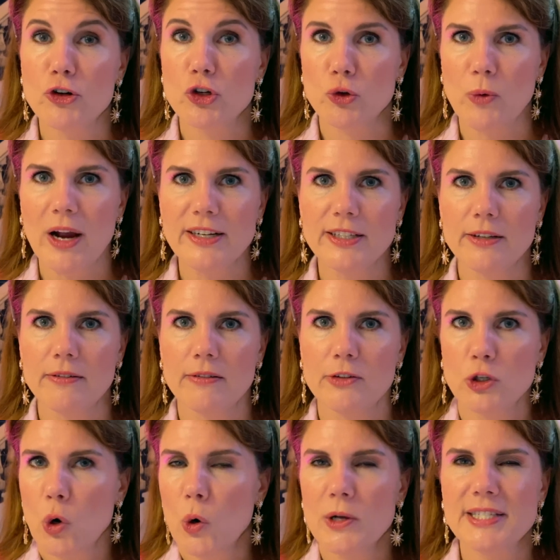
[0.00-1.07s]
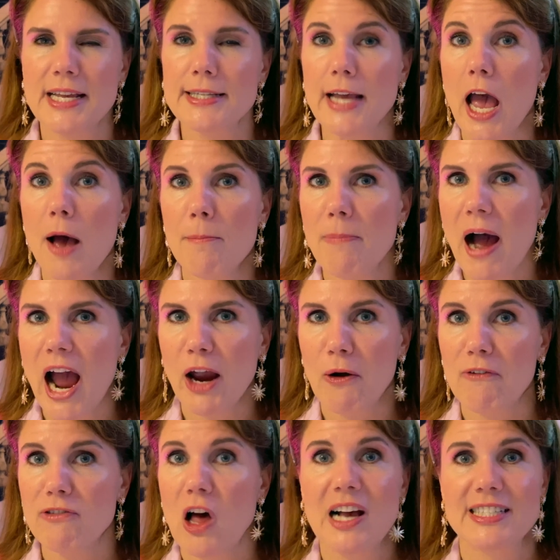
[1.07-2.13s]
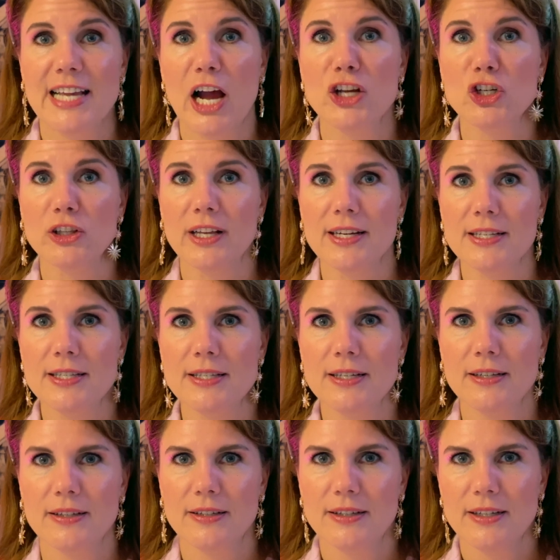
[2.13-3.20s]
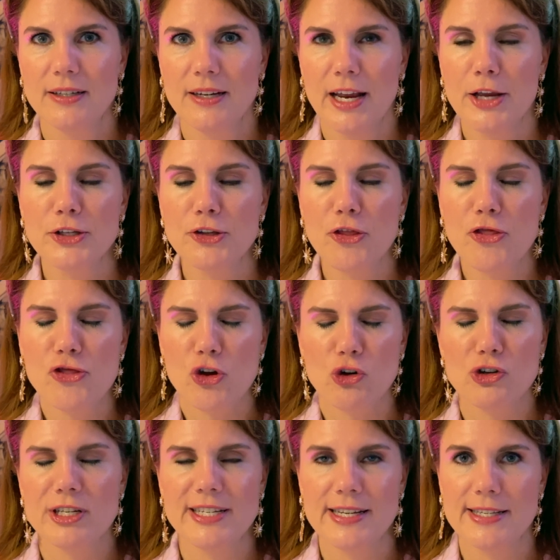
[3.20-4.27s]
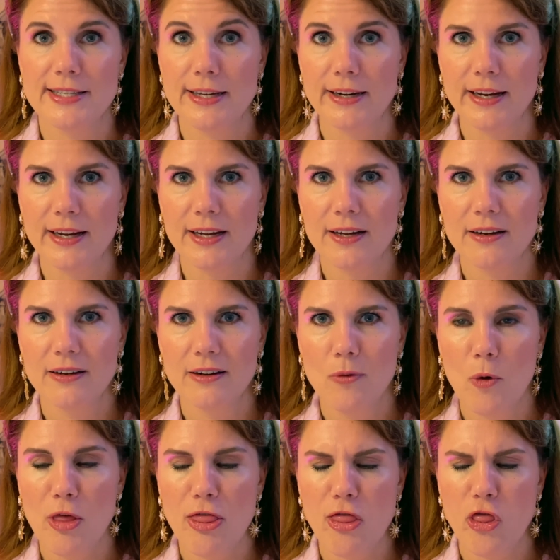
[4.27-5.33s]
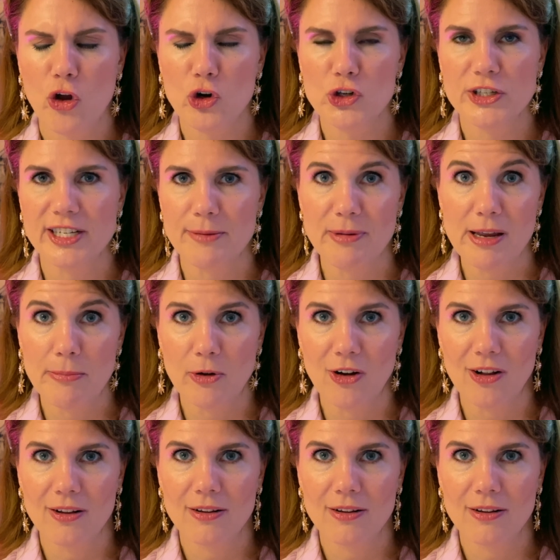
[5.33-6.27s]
direct it towards his empire of Los Angeles, his thirsty city with thirsty people.